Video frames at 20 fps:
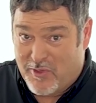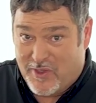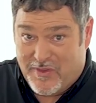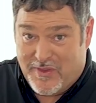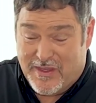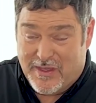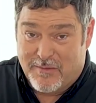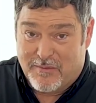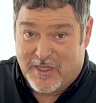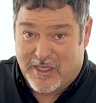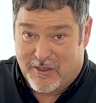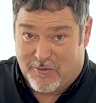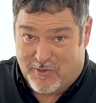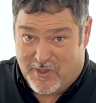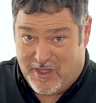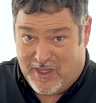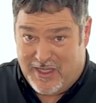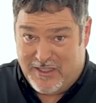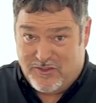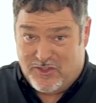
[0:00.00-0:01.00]
with them in a
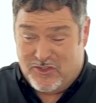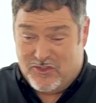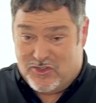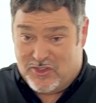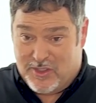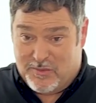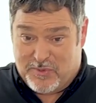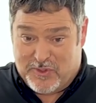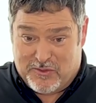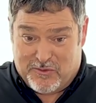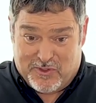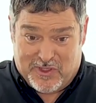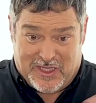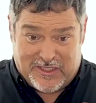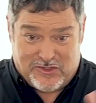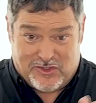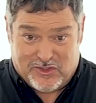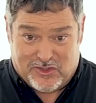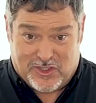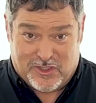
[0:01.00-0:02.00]
relationship and the
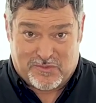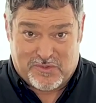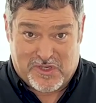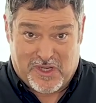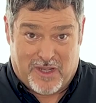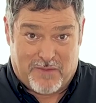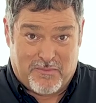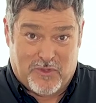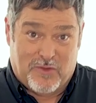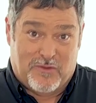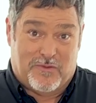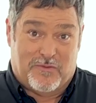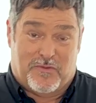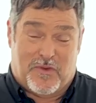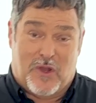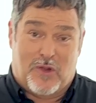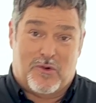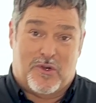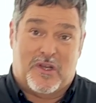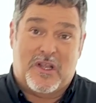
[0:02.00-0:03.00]
relationship's not moving
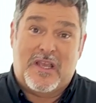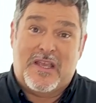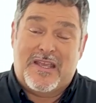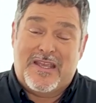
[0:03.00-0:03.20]
forward,